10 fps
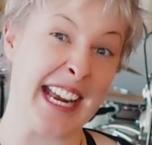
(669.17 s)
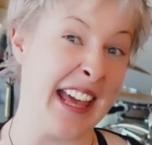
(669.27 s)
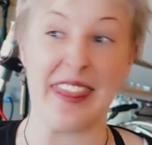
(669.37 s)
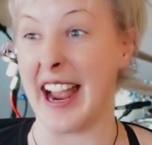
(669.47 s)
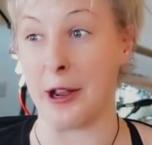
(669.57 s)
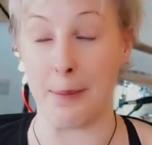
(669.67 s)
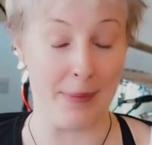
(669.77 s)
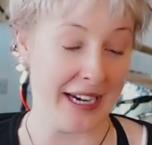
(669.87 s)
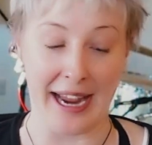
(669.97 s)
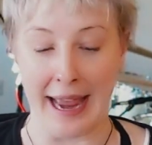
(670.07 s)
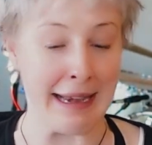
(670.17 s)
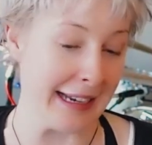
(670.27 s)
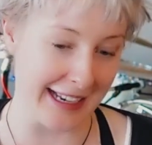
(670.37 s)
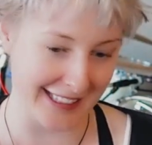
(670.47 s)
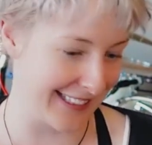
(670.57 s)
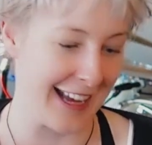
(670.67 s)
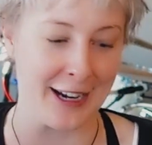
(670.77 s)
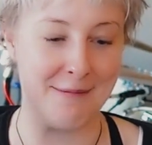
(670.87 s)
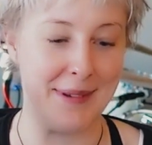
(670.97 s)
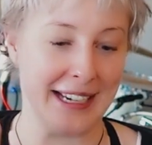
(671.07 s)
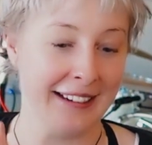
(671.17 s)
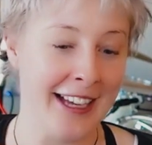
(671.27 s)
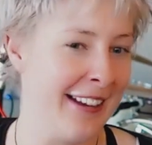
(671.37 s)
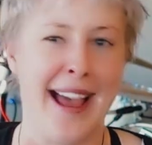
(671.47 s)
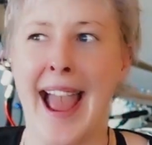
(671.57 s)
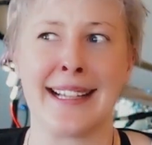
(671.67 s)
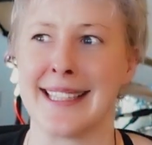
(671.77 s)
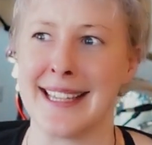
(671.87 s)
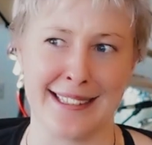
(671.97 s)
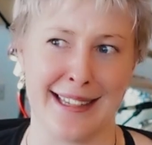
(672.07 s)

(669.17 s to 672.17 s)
And that can be endings, that can be accents,